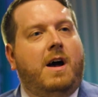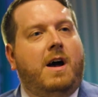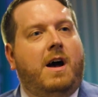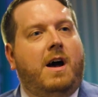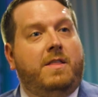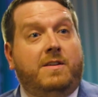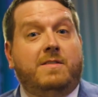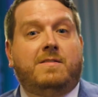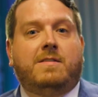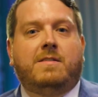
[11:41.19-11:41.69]

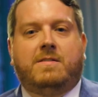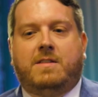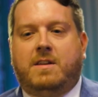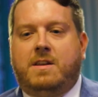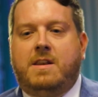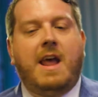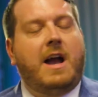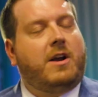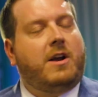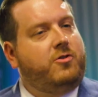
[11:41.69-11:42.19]
Uh, this is the
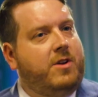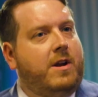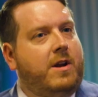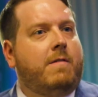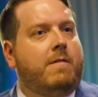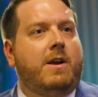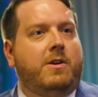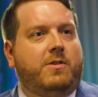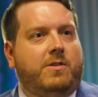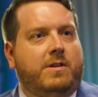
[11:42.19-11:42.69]
next
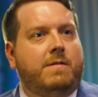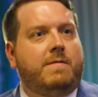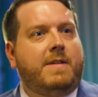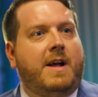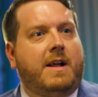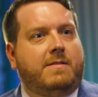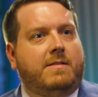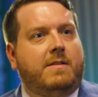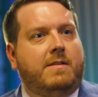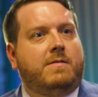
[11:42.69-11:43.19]
generation of
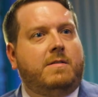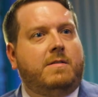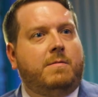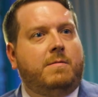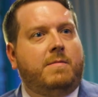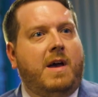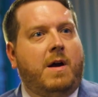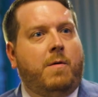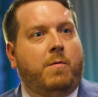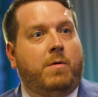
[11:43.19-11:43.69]
that
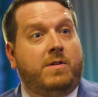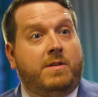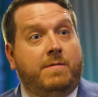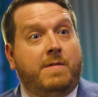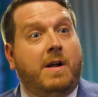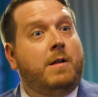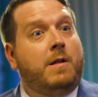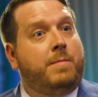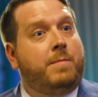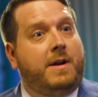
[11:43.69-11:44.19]
system that we're
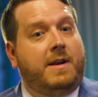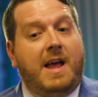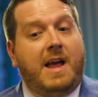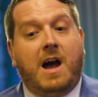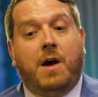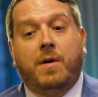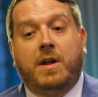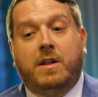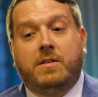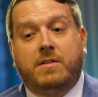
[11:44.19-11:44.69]
developing
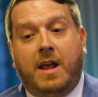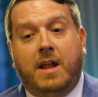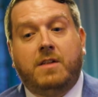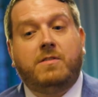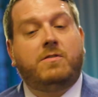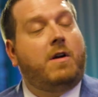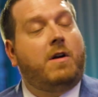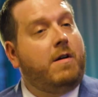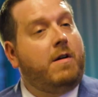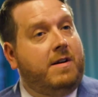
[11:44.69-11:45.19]
now and, and
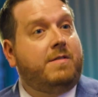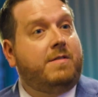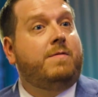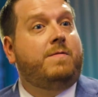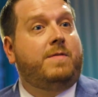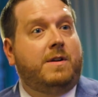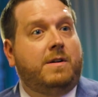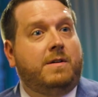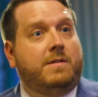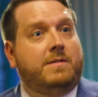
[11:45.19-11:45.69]
starting to
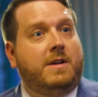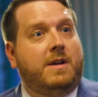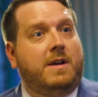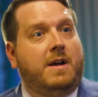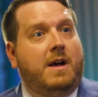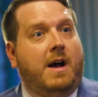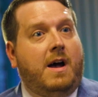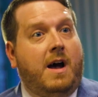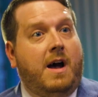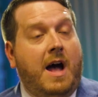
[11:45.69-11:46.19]
field
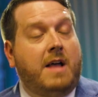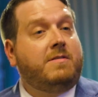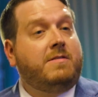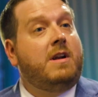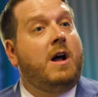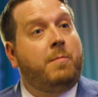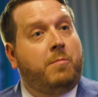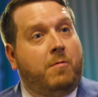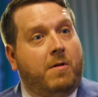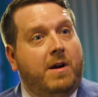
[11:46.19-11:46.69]
uh, as an
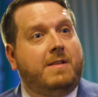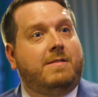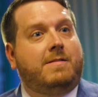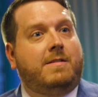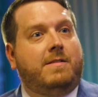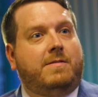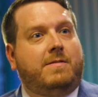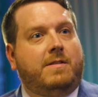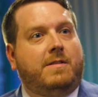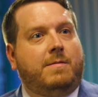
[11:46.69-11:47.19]
upgrade
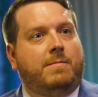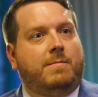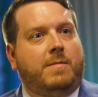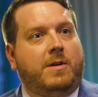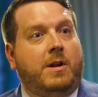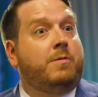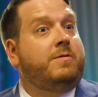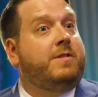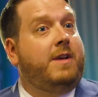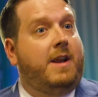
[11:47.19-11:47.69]
system,
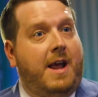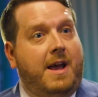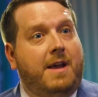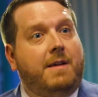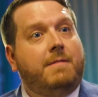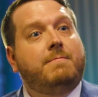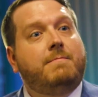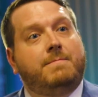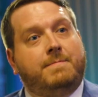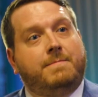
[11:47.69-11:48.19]
you know, today.
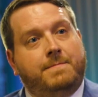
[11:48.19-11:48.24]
